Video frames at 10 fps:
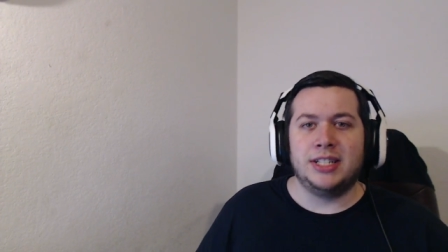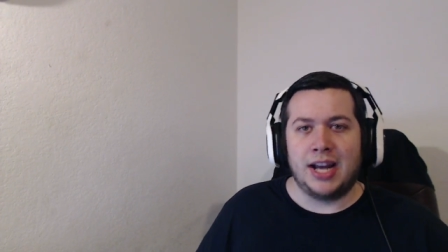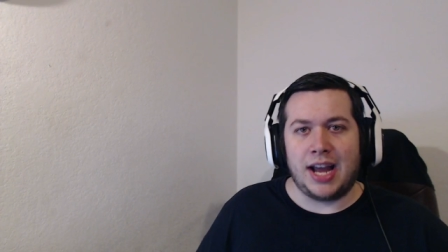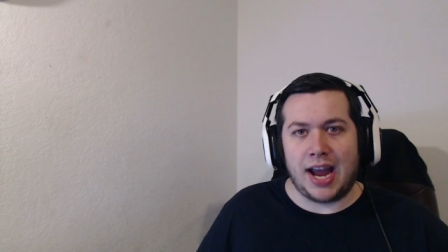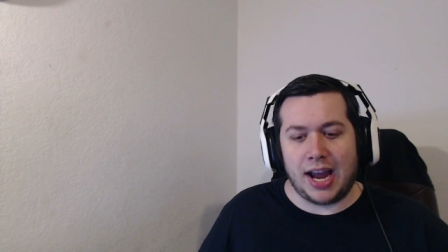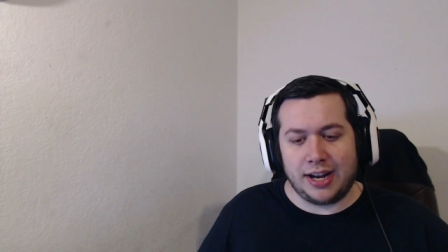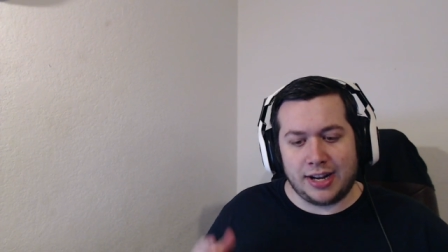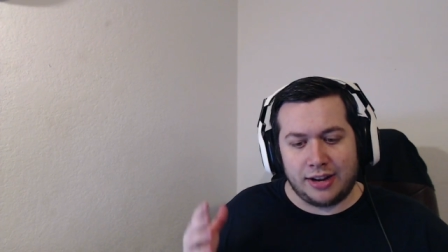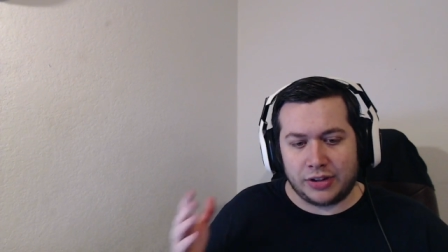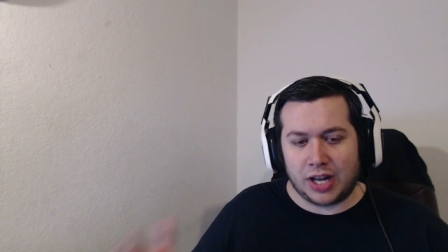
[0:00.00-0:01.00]
And uh,
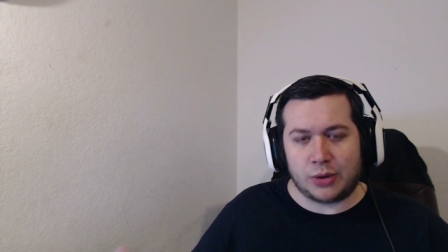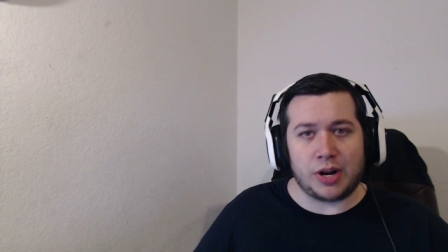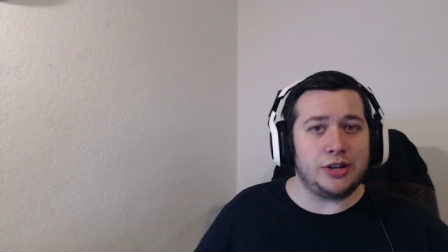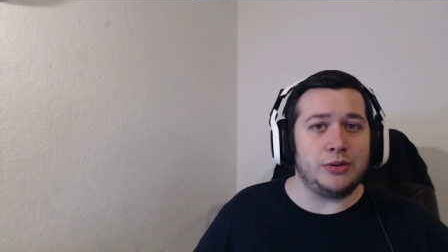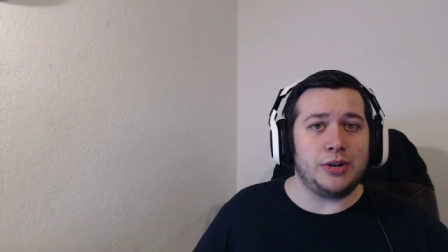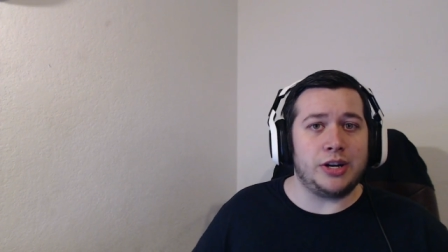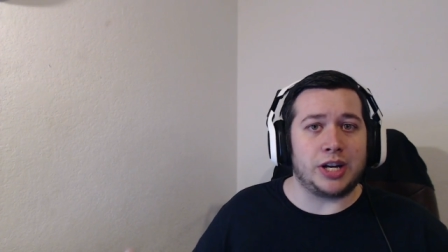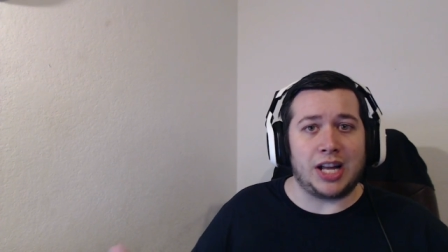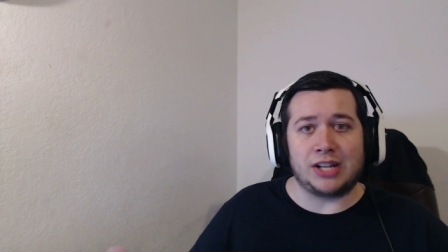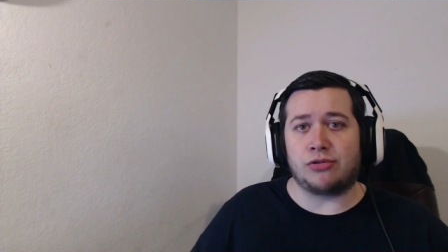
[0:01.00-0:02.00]
if you like what I do here, you can
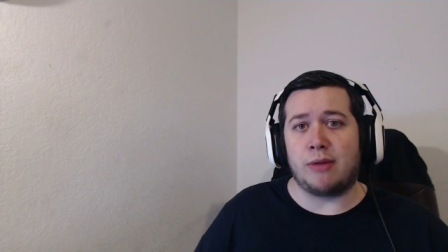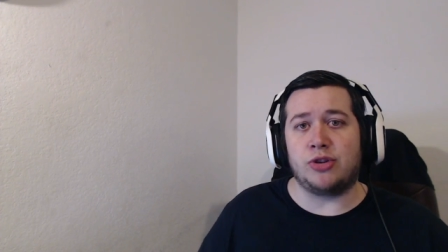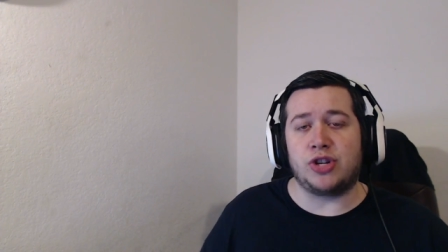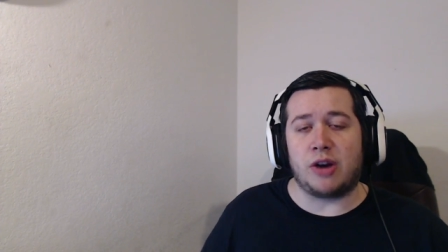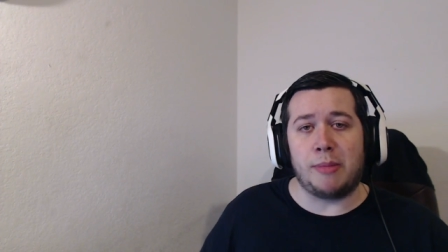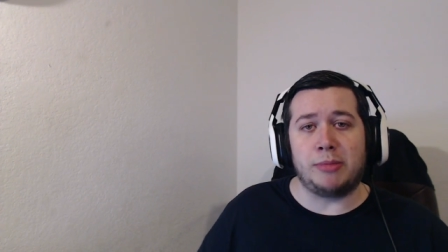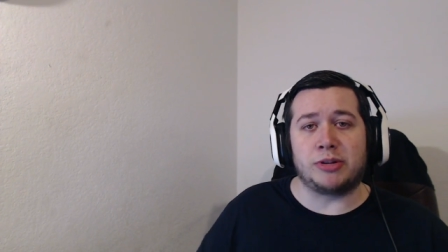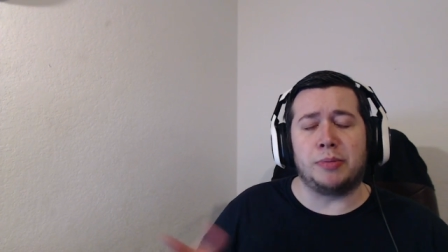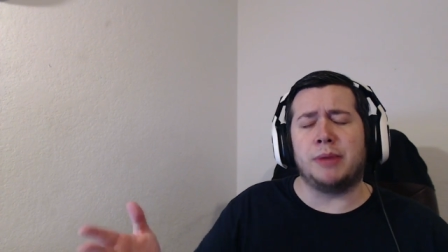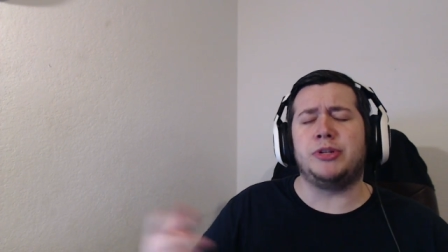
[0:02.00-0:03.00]
like, subscribe, or share. Remember, it's
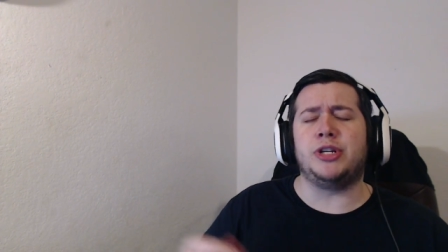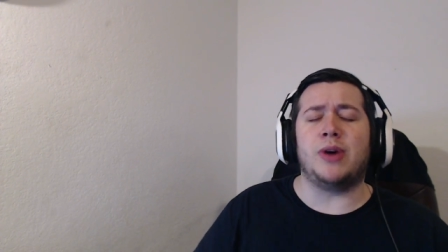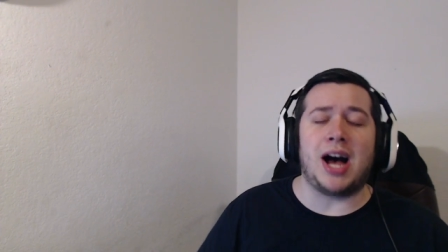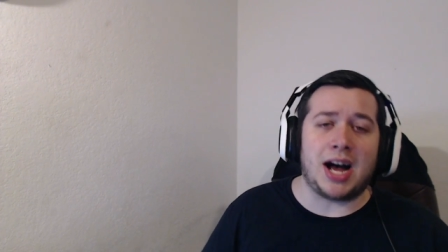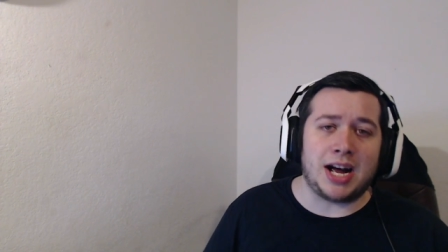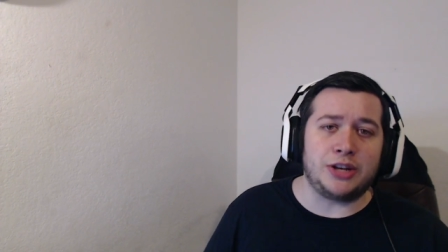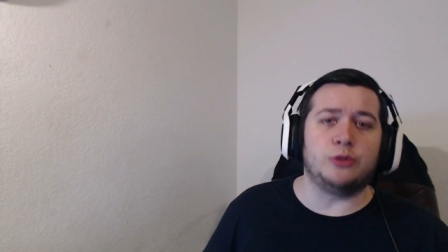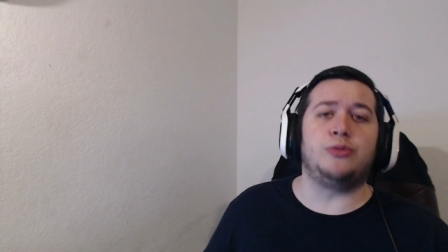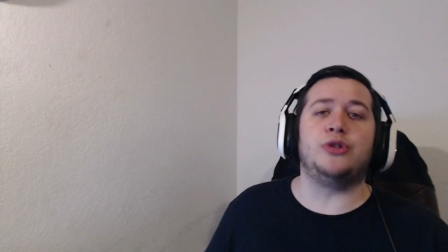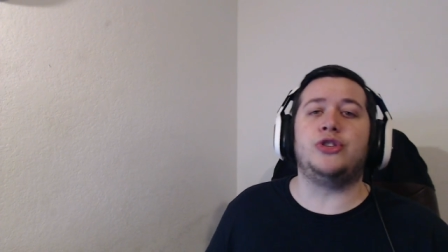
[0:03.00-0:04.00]
completely up to you. I do
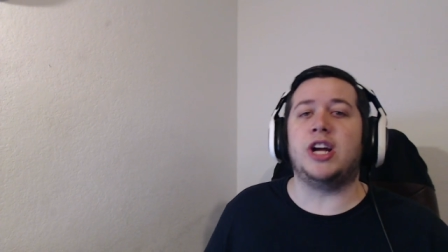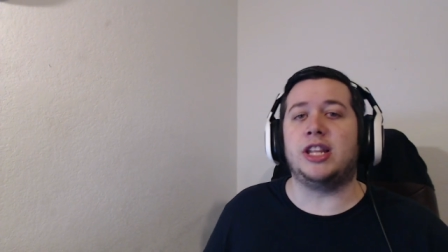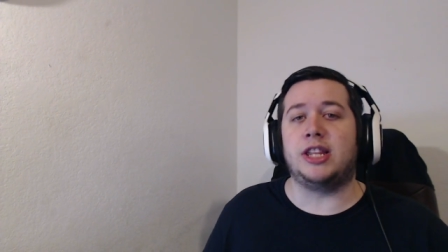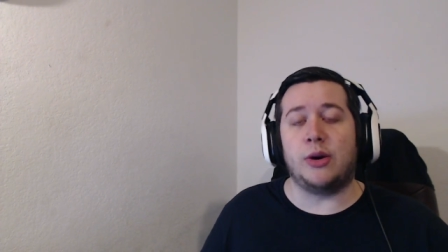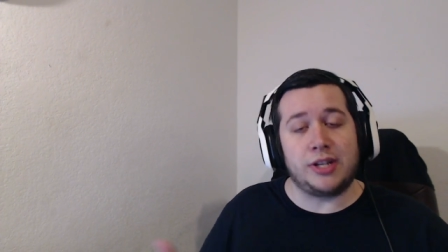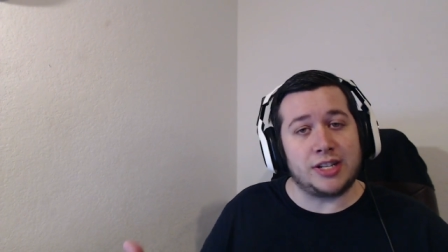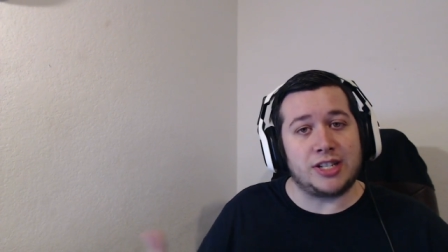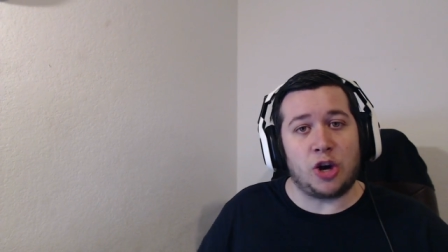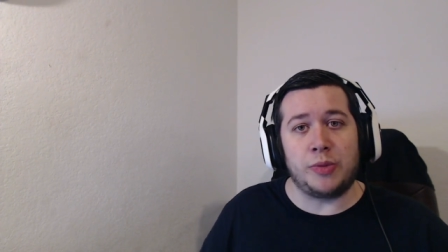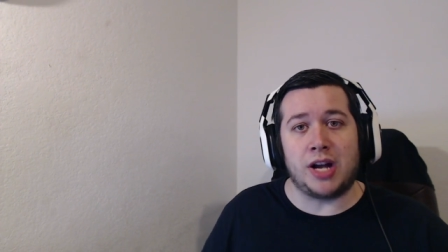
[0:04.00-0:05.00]
appreciate though. It does
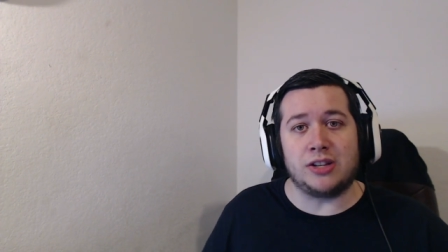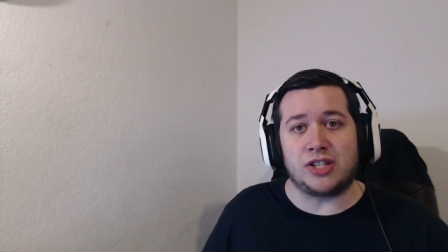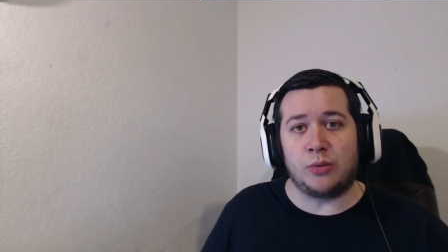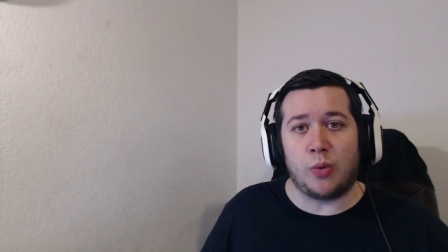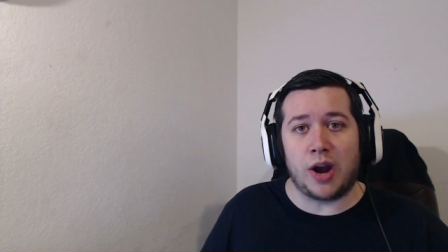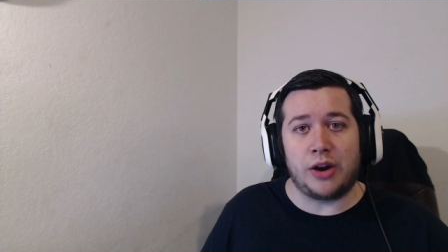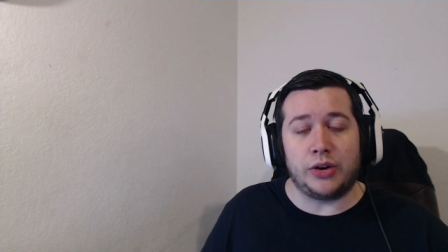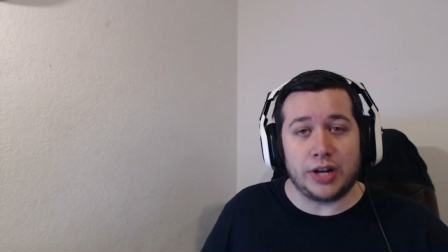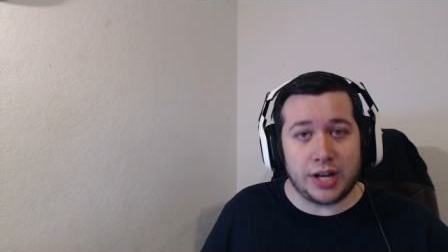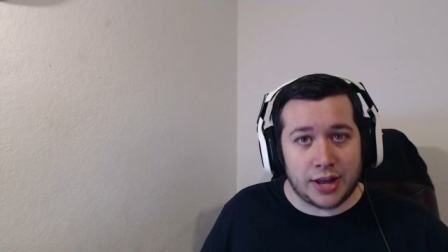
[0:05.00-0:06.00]
help me out in some way or
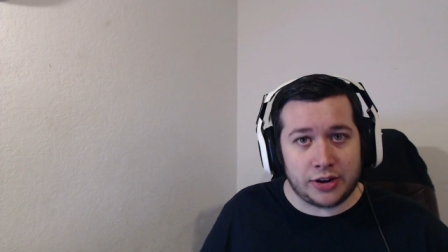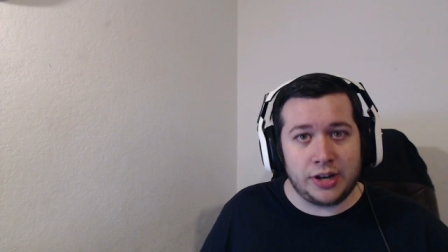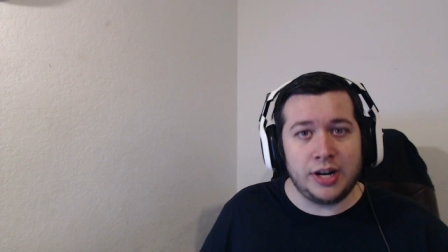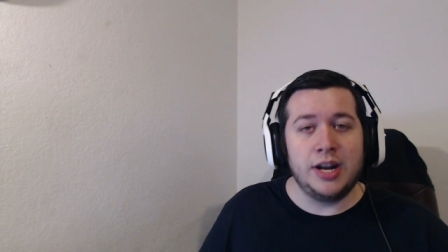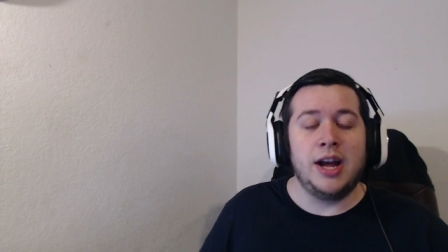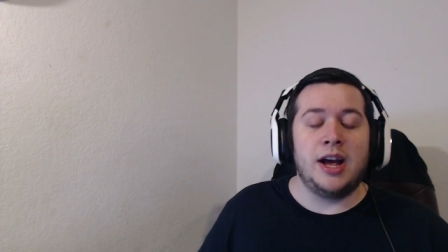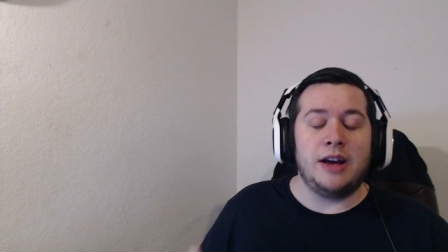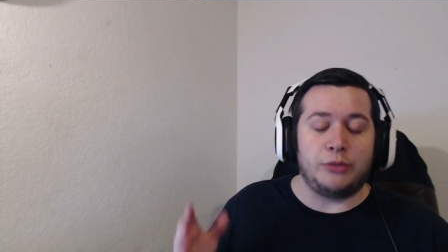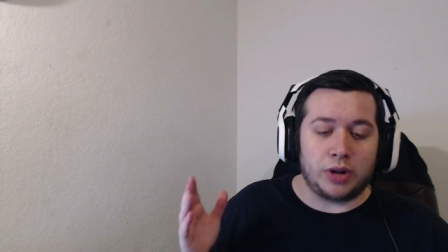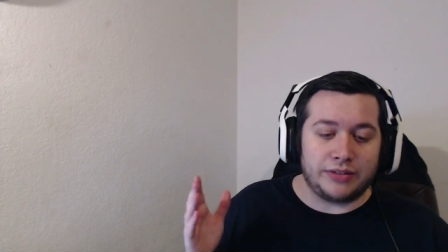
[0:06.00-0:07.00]
another. If
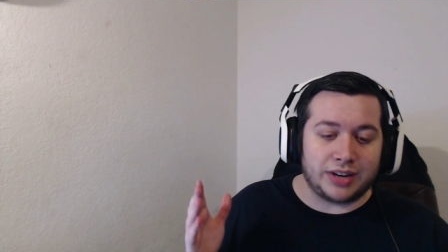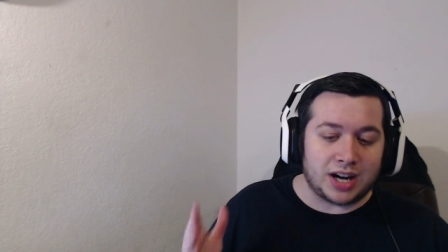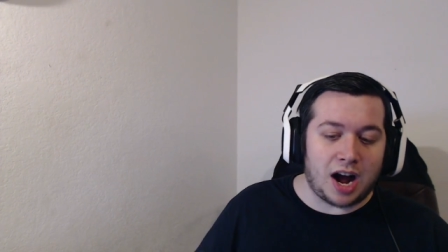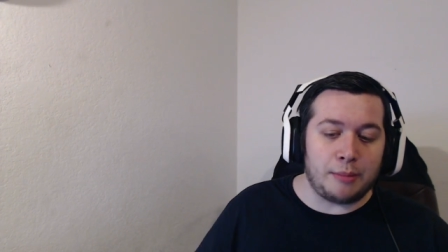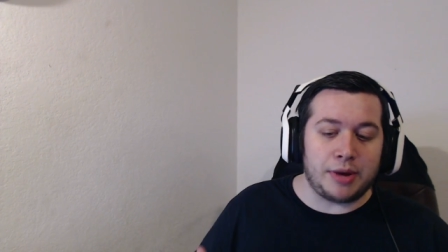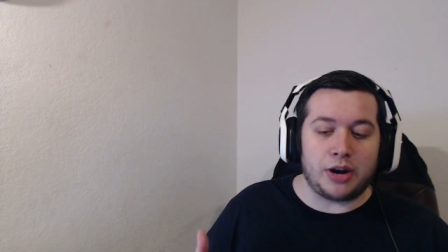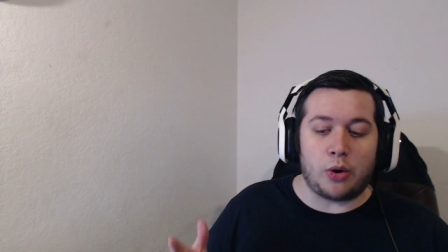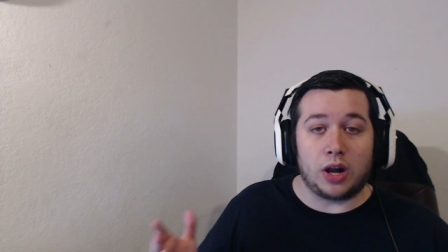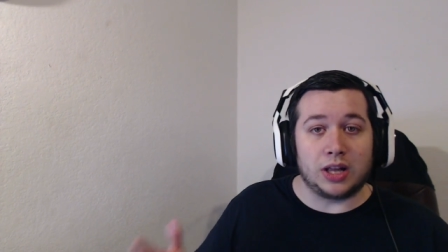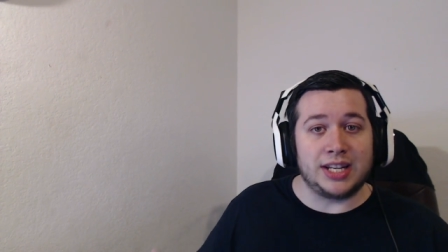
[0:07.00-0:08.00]
you want to leave a comment or
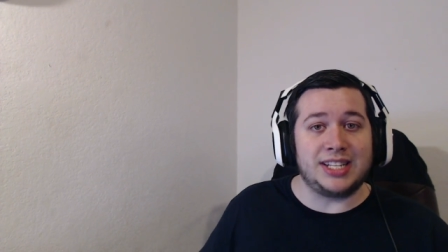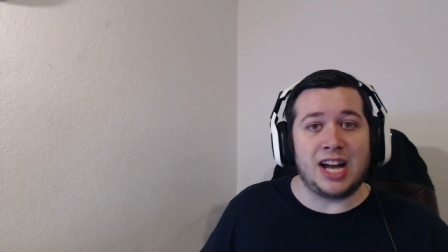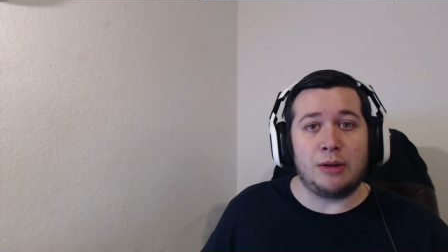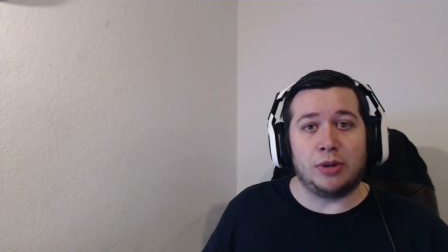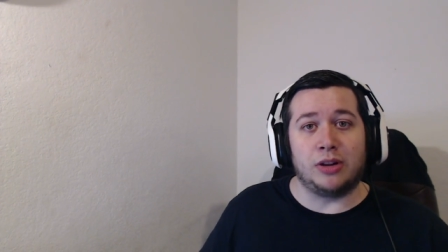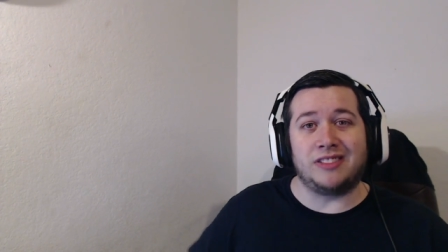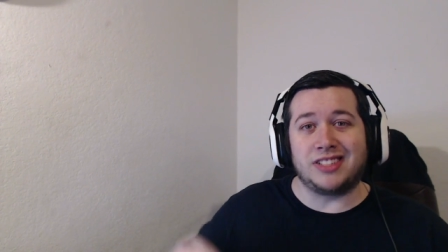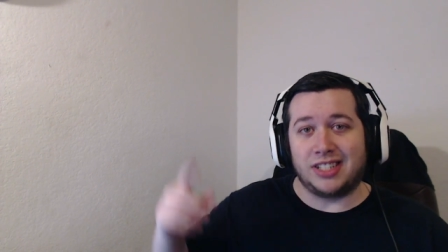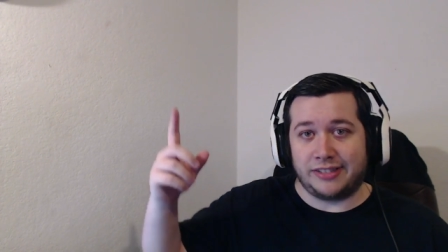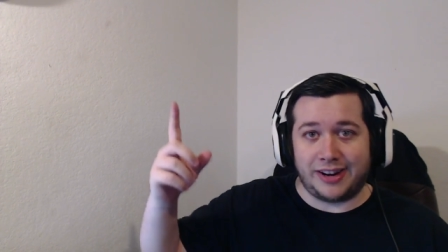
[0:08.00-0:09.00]
a link down below, love to see
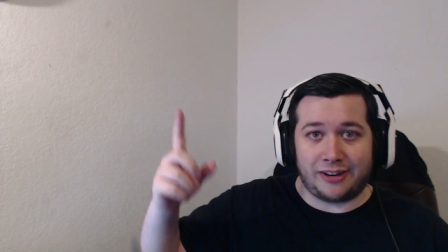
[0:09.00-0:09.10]
you here.